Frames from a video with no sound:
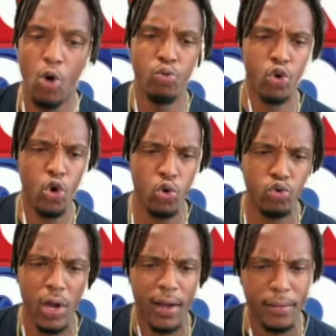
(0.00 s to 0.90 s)
no, you
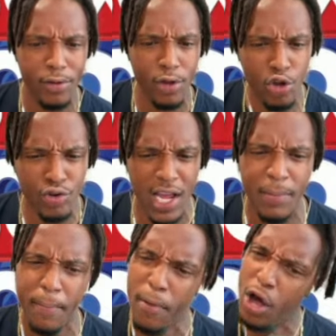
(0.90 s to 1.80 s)
trying. Yo, you trying to get
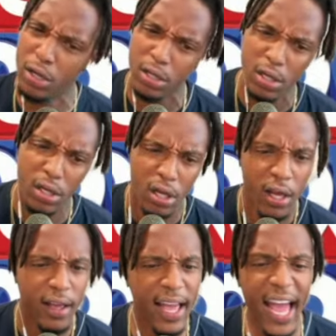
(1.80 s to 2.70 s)
me booked.
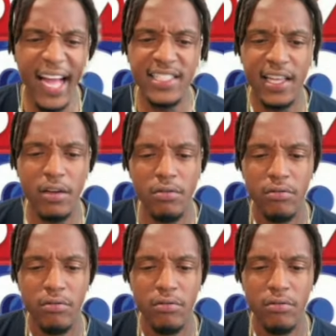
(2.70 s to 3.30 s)
Continue.